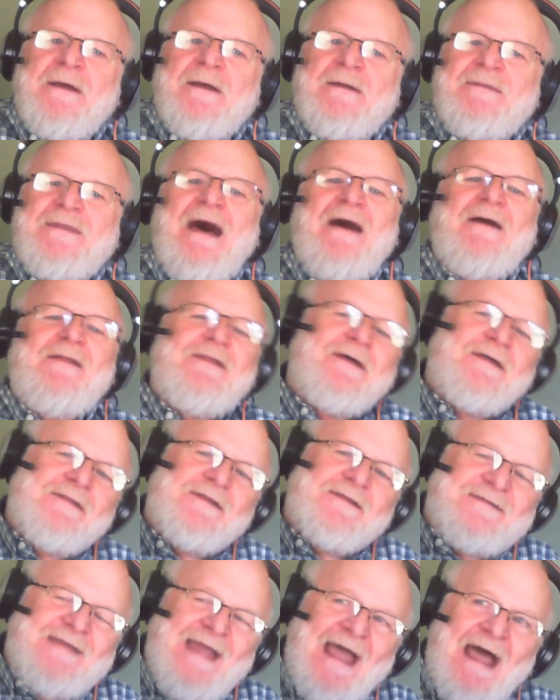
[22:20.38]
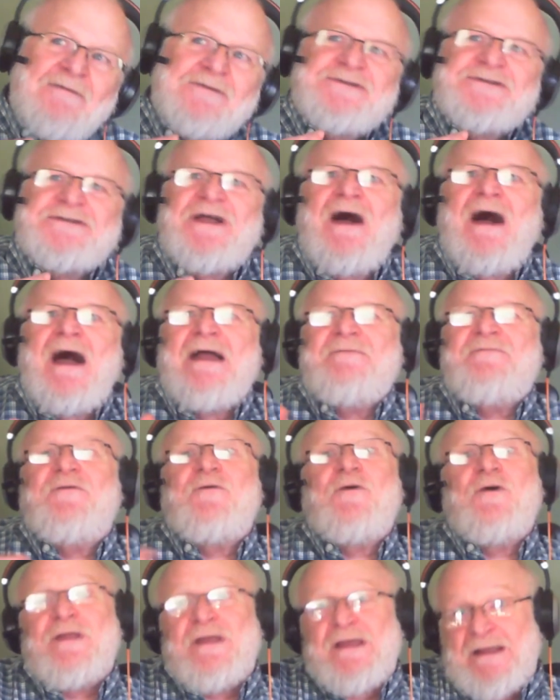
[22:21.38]
Now, the downside
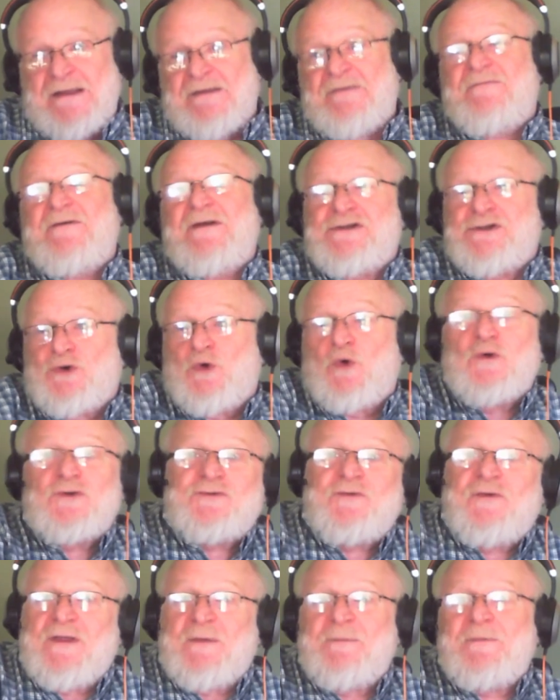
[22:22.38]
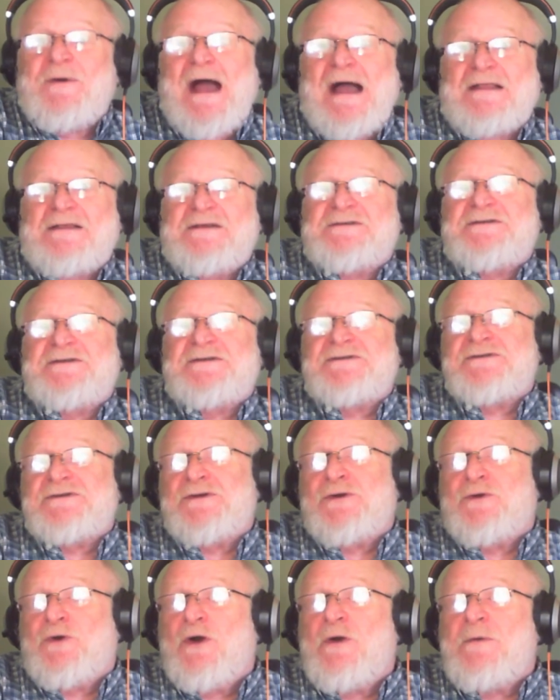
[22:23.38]
for the individuals, for the practices
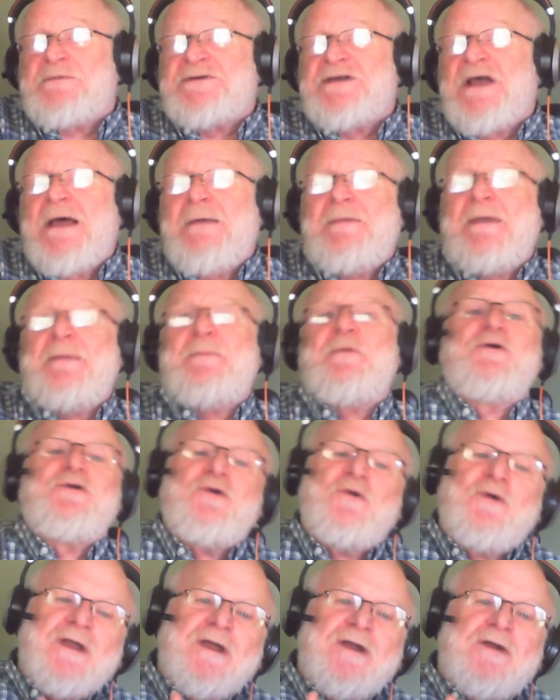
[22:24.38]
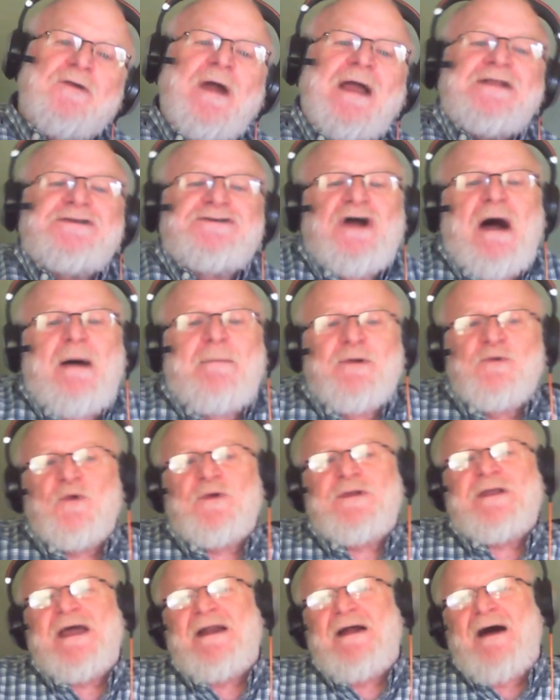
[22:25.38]
and groups, people are doing a great job and
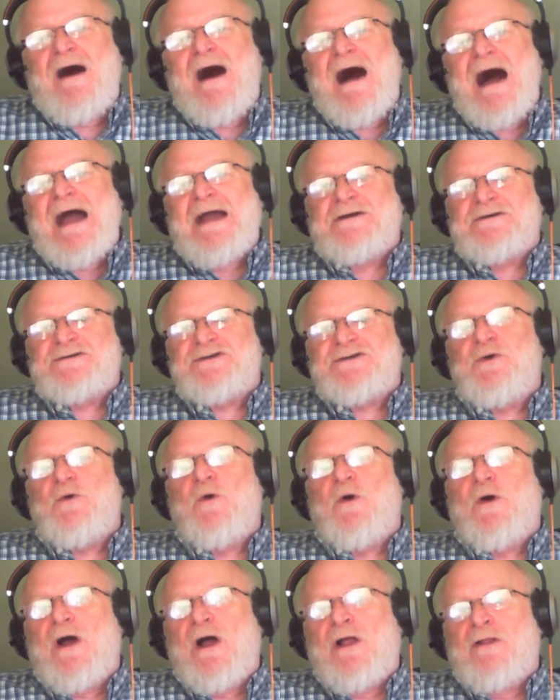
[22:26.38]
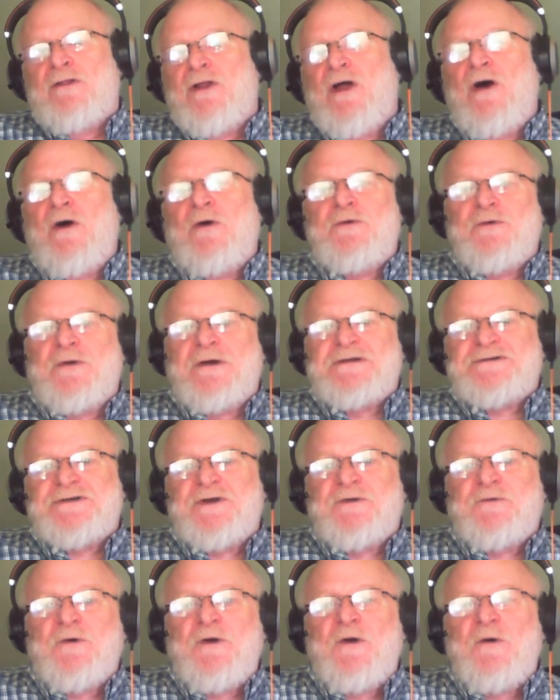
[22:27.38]
would get a higher score alone or as a
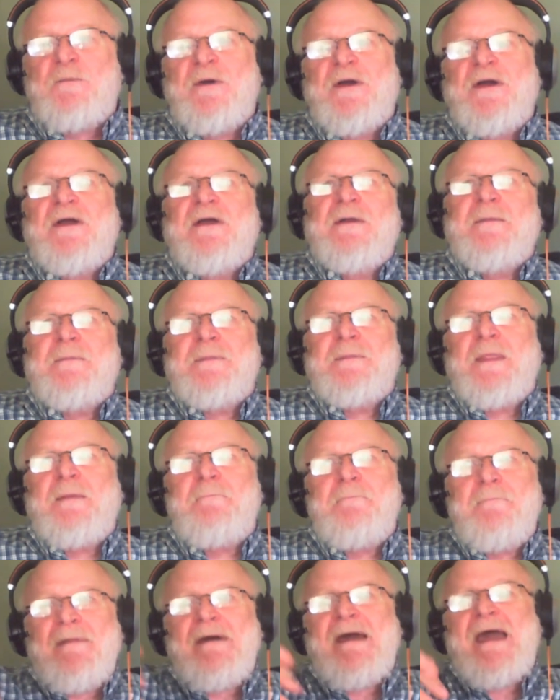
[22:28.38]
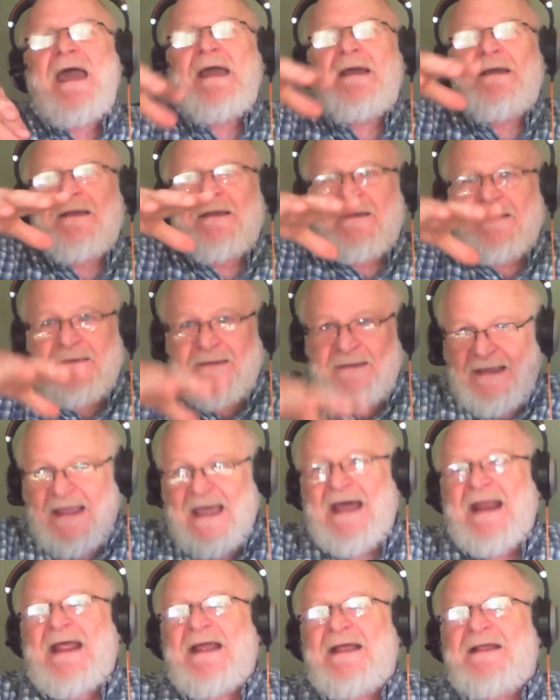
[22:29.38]
group, may
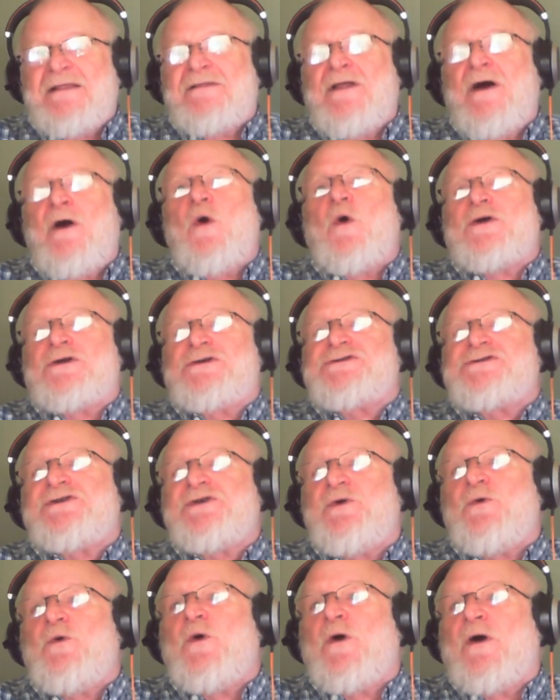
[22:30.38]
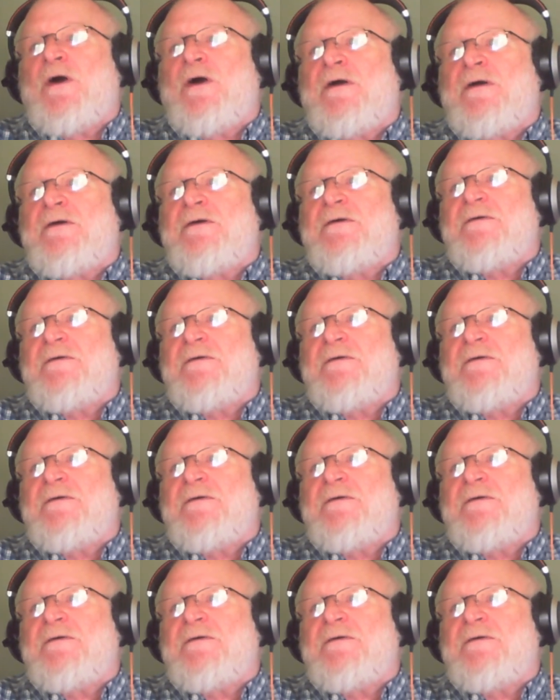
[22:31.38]
get a lower score